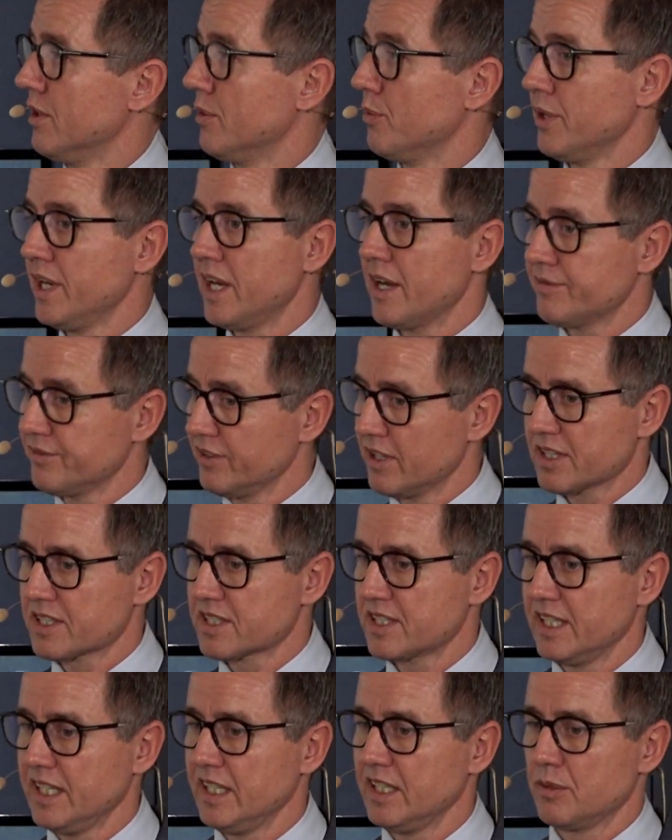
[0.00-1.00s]
We have not
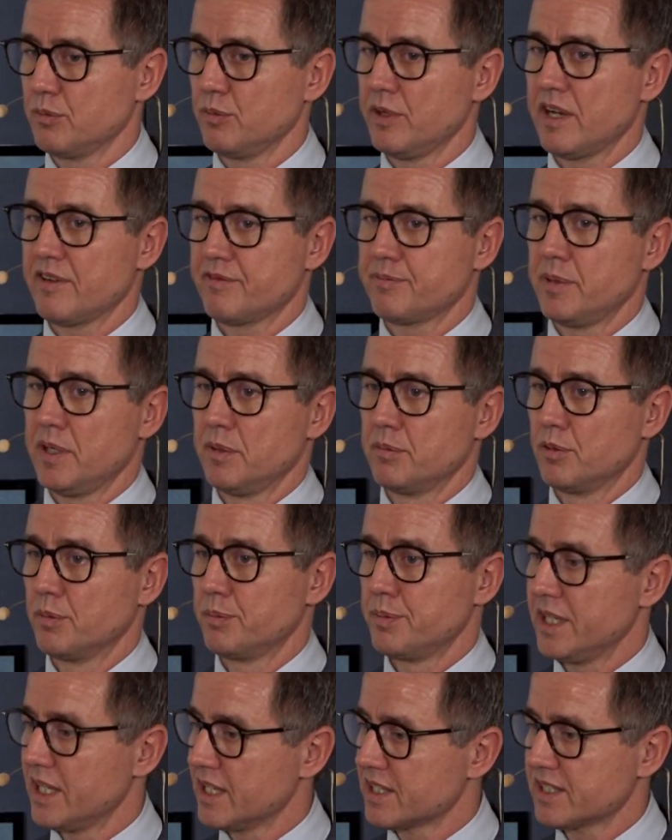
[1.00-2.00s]
seen, and we have people,
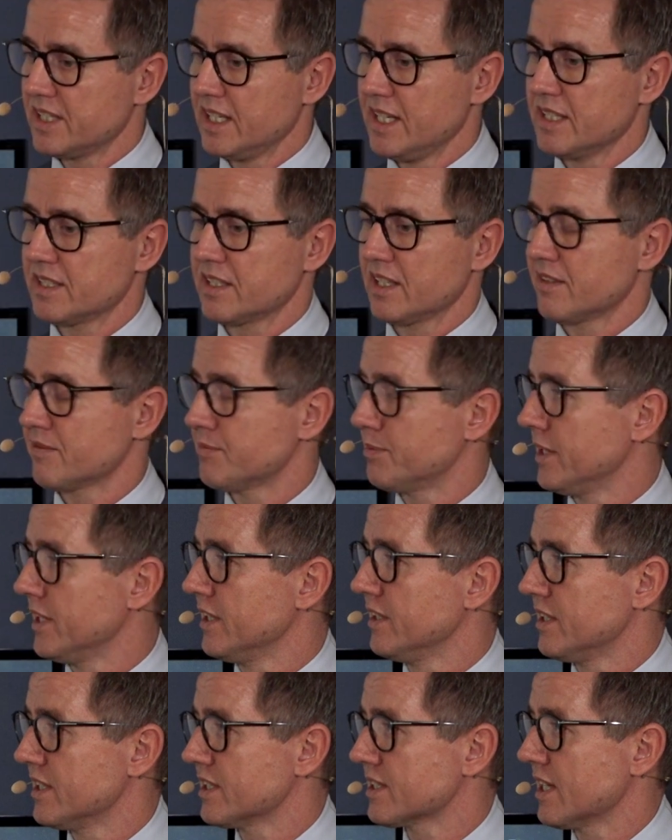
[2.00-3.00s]
PhDs, that have been
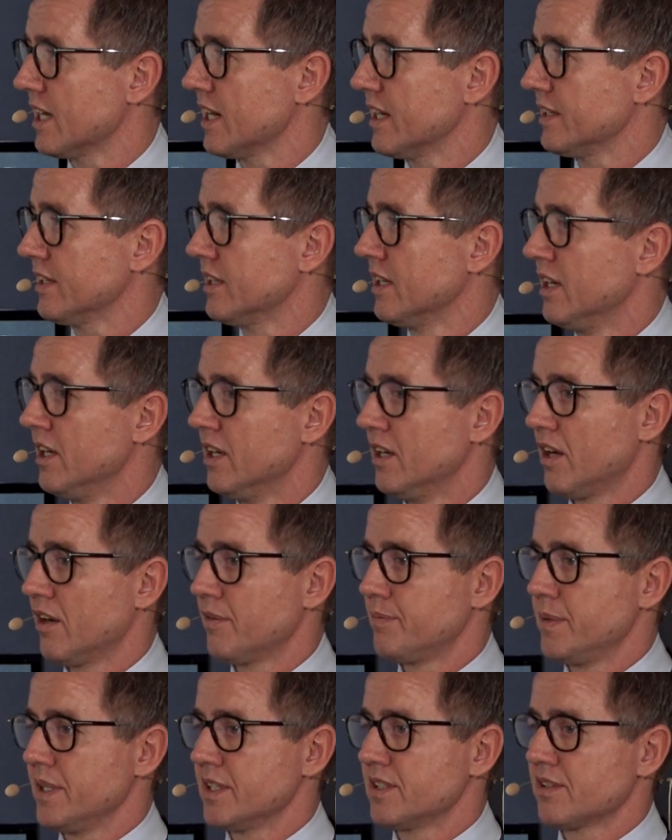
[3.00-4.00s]
in this line
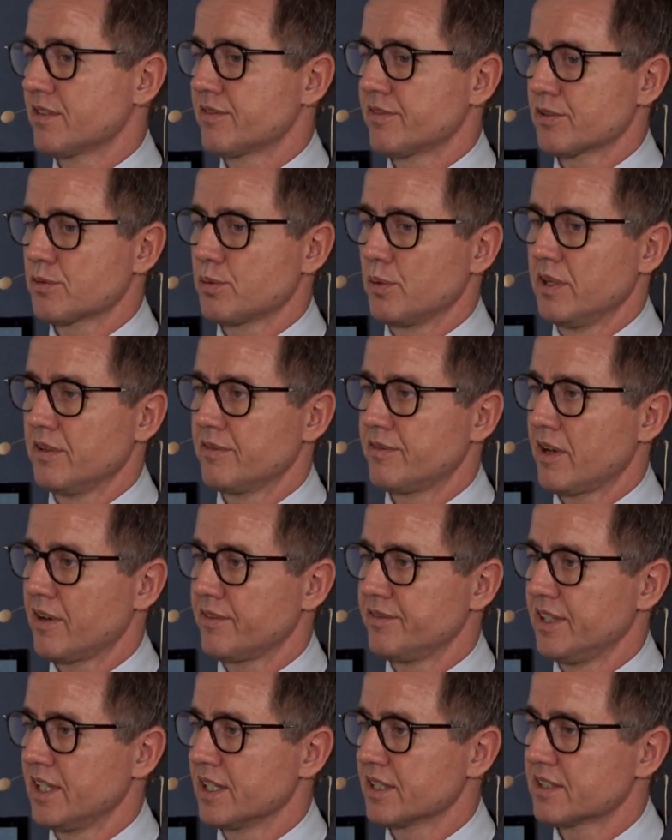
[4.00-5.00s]
of business for
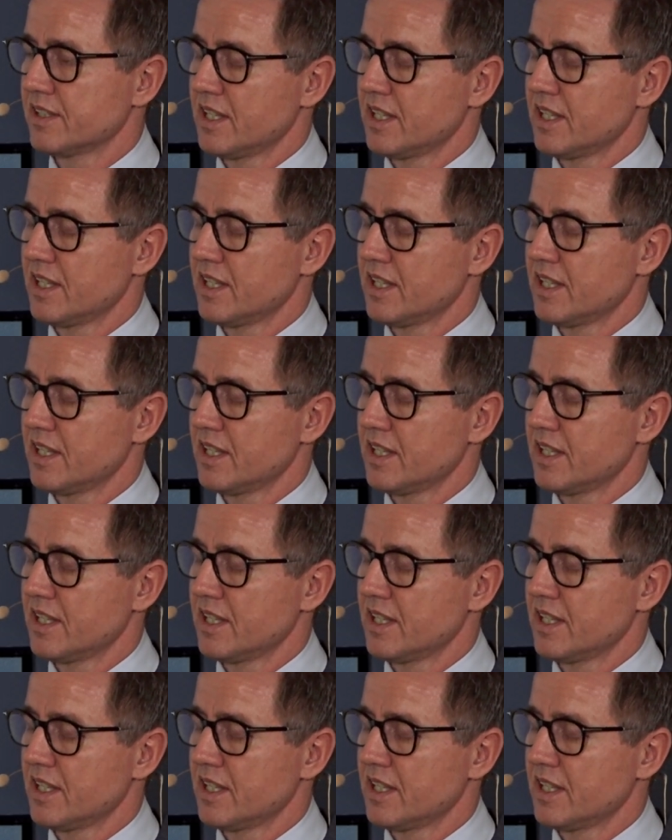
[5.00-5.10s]
25 years.